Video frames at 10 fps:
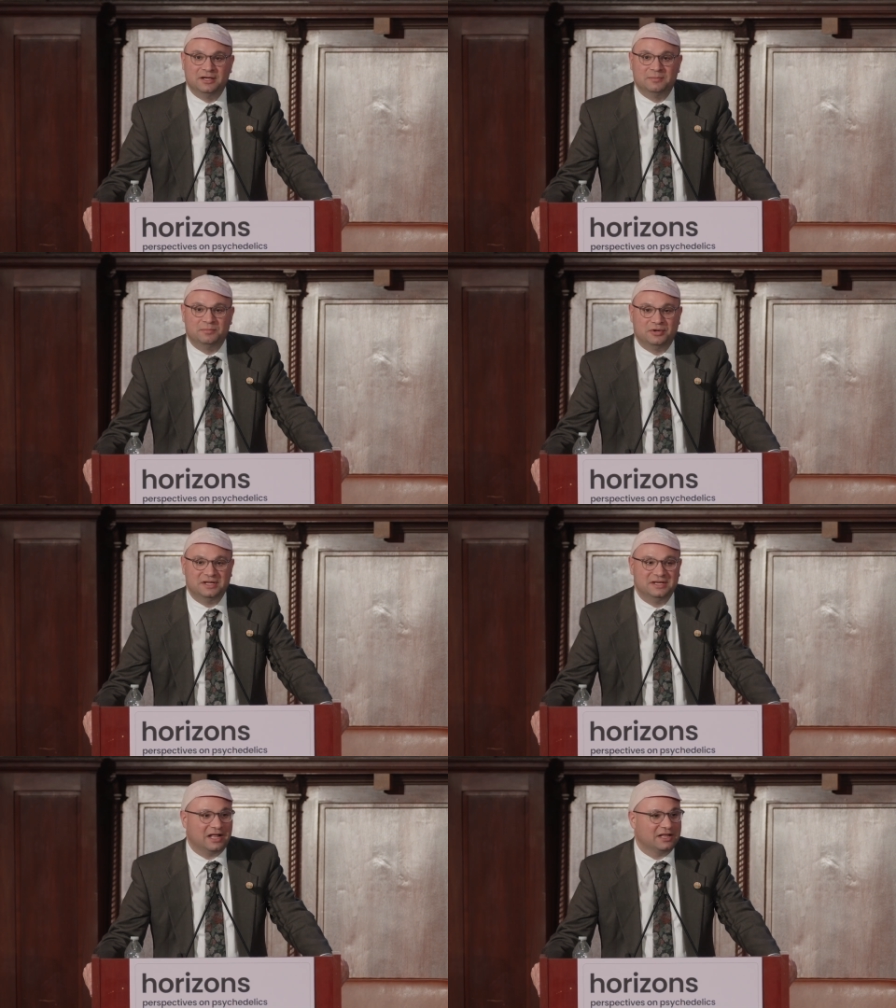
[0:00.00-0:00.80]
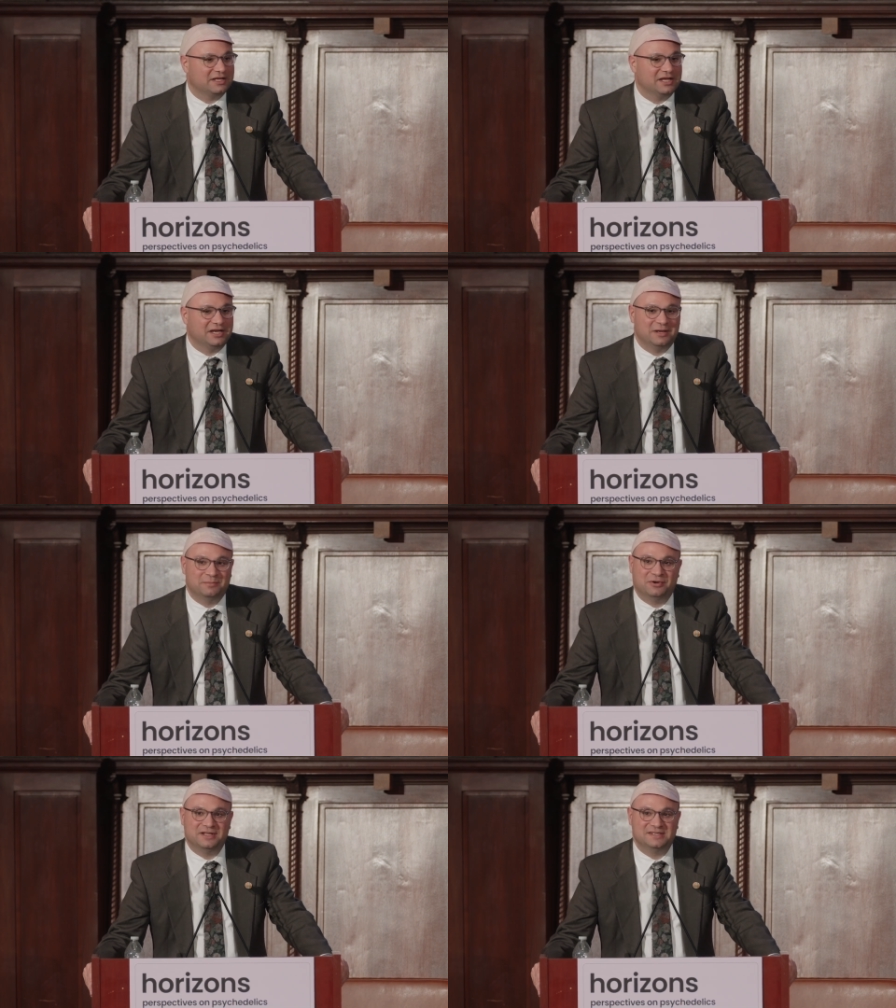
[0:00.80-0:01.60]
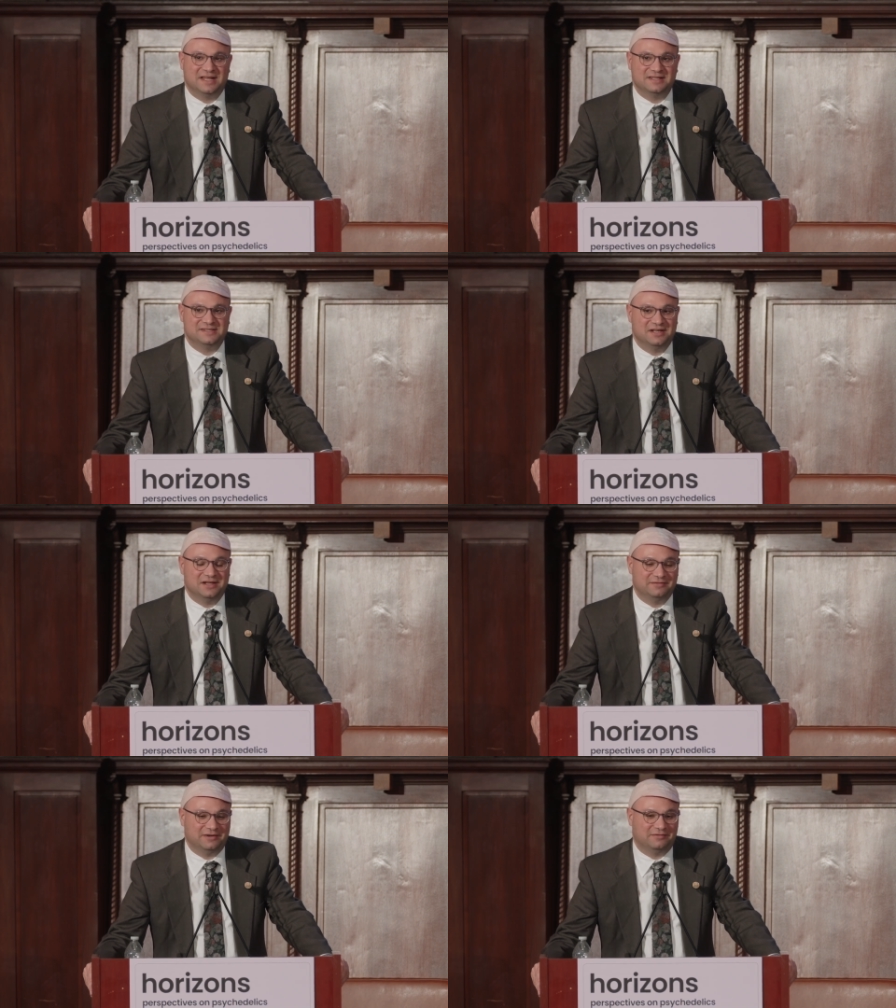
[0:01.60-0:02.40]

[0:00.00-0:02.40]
pretty delicate and pretty sensitive in